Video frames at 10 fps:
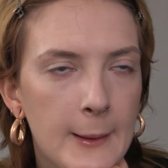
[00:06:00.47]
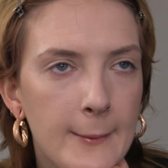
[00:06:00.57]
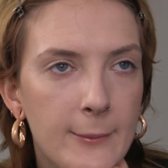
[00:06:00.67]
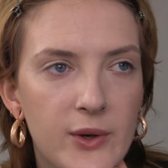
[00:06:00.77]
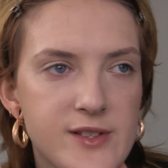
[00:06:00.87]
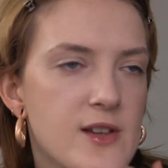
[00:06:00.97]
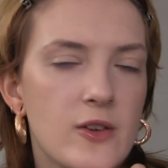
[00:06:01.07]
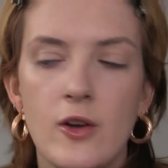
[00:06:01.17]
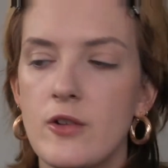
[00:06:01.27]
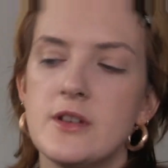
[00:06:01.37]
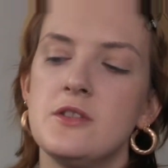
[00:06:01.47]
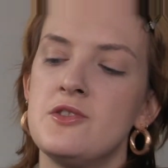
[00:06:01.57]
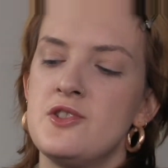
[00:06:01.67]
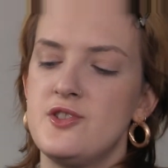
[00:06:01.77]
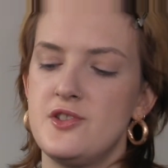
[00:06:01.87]
but it's the only
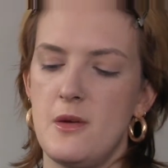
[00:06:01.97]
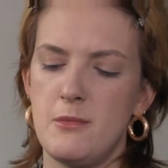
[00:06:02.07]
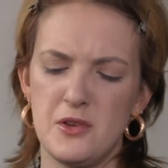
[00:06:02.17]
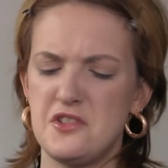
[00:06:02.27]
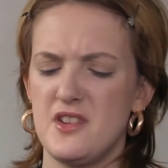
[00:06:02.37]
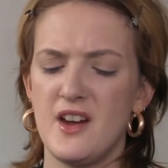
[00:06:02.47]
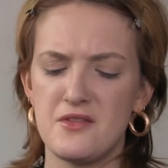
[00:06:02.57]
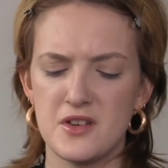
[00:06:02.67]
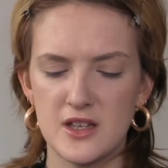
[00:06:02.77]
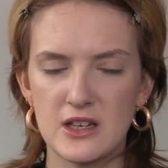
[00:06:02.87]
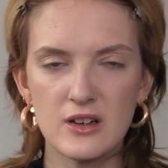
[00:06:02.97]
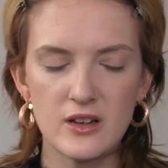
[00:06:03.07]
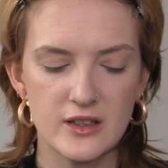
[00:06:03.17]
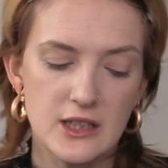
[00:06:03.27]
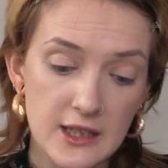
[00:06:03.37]
orange blusher that I've really got, and I think I'm